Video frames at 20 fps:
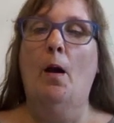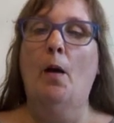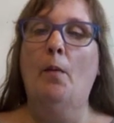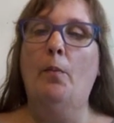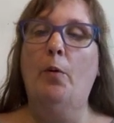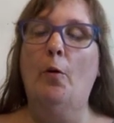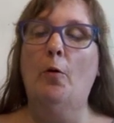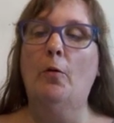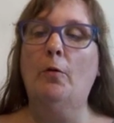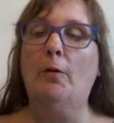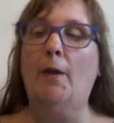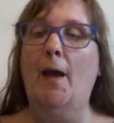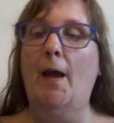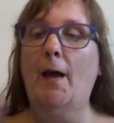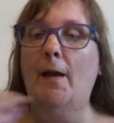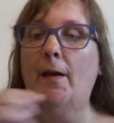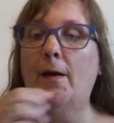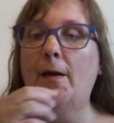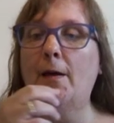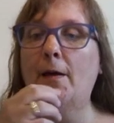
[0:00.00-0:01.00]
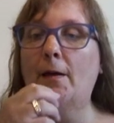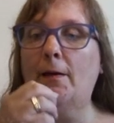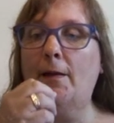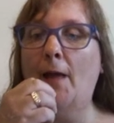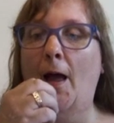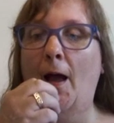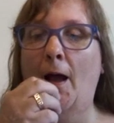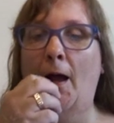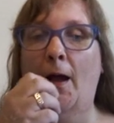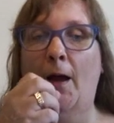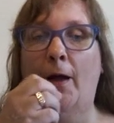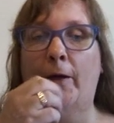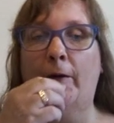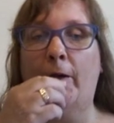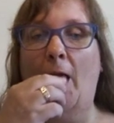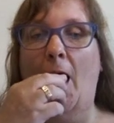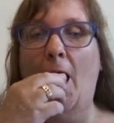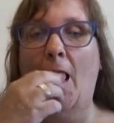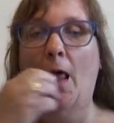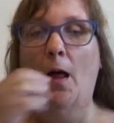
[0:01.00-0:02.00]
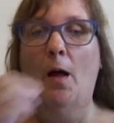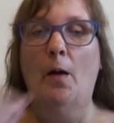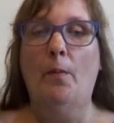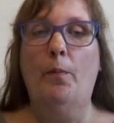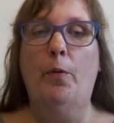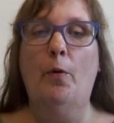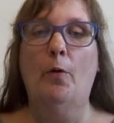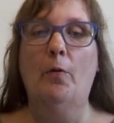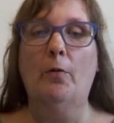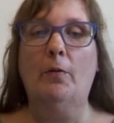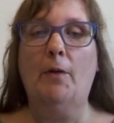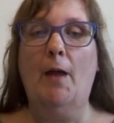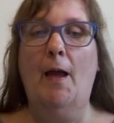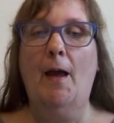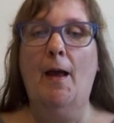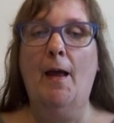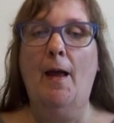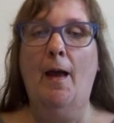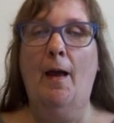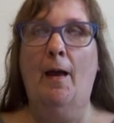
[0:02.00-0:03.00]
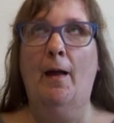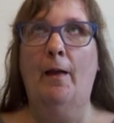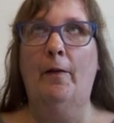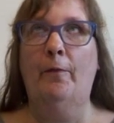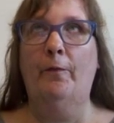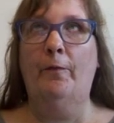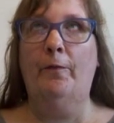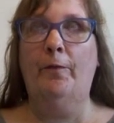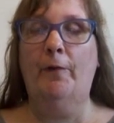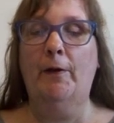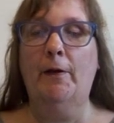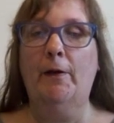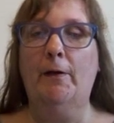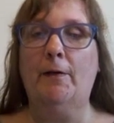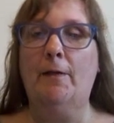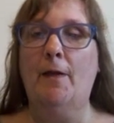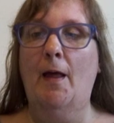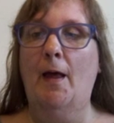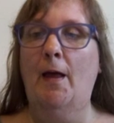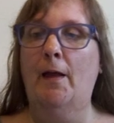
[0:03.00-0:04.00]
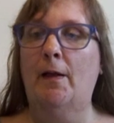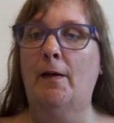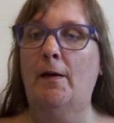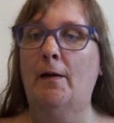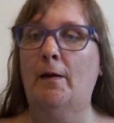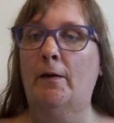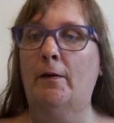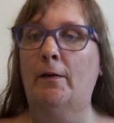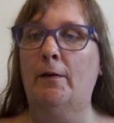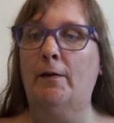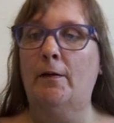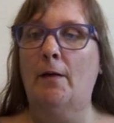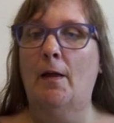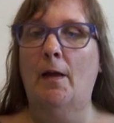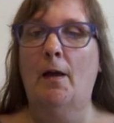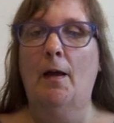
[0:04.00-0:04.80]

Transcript: Pulled their ears hard, pulled their hair and flicked their ears.